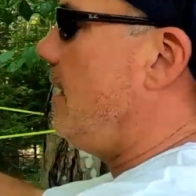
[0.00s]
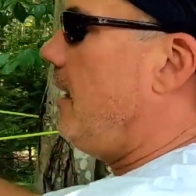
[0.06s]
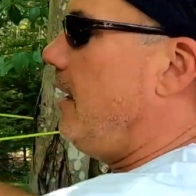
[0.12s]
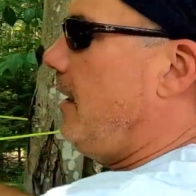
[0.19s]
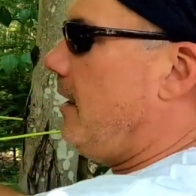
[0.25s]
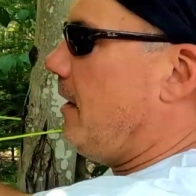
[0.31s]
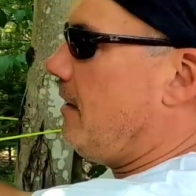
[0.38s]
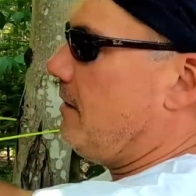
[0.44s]

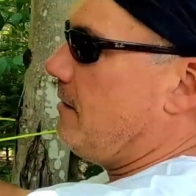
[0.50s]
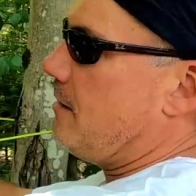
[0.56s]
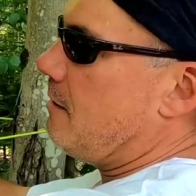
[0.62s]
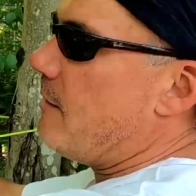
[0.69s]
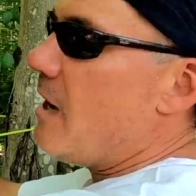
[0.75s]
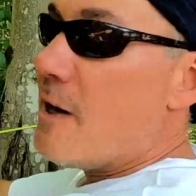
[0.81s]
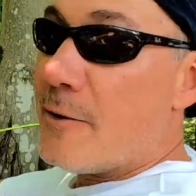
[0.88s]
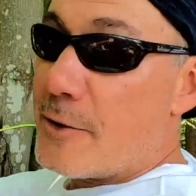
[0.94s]
and
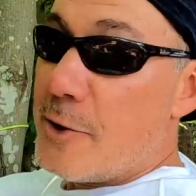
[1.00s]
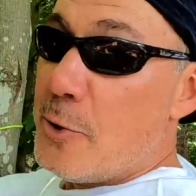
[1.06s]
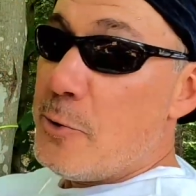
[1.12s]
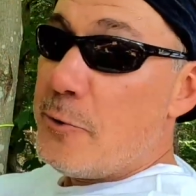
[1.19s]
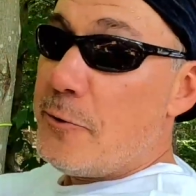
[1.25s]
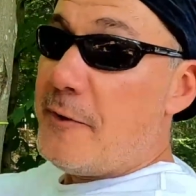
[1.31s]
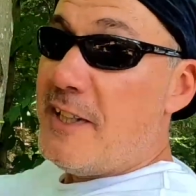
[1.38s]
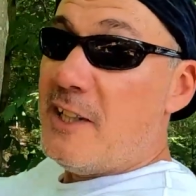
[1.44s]
about
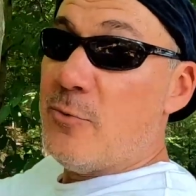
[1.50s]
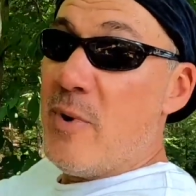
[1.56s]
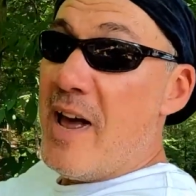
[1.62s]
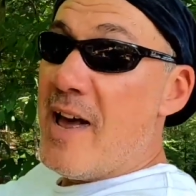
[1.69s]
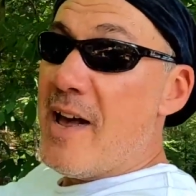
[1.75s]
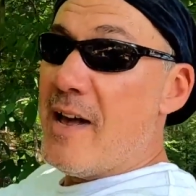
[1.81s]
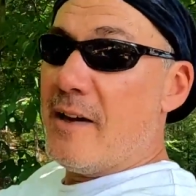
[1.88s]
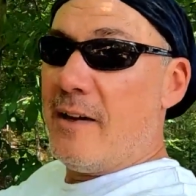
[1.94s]
2 feet
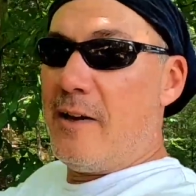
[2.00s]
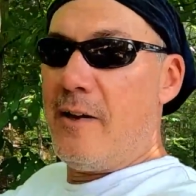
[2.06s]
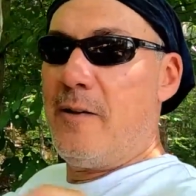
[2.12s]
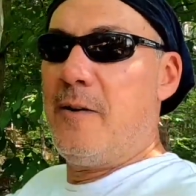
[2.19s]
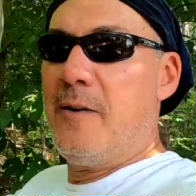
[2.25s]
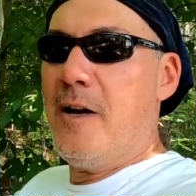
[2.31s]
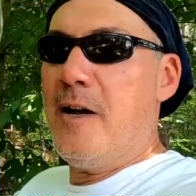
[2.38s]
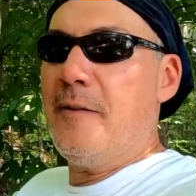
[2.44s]
back
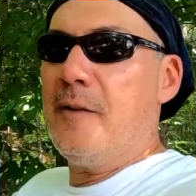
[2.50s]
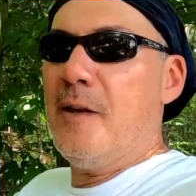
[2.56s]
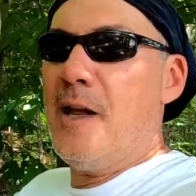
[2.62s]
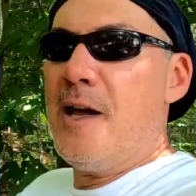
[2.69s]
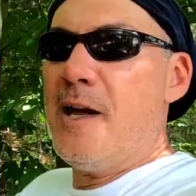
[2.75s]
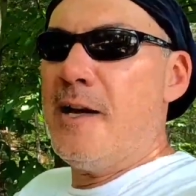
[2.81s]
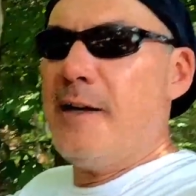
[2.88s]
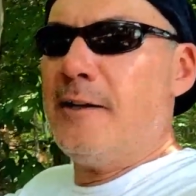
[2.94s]
on the
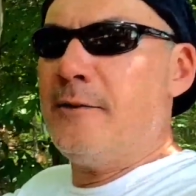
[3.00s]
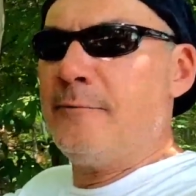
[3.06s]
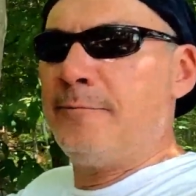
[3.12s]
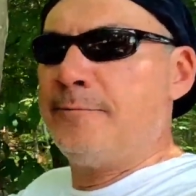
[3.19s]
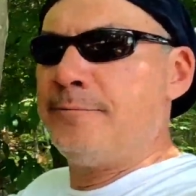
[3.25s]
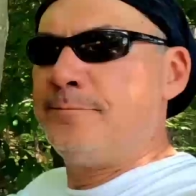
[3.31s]
line,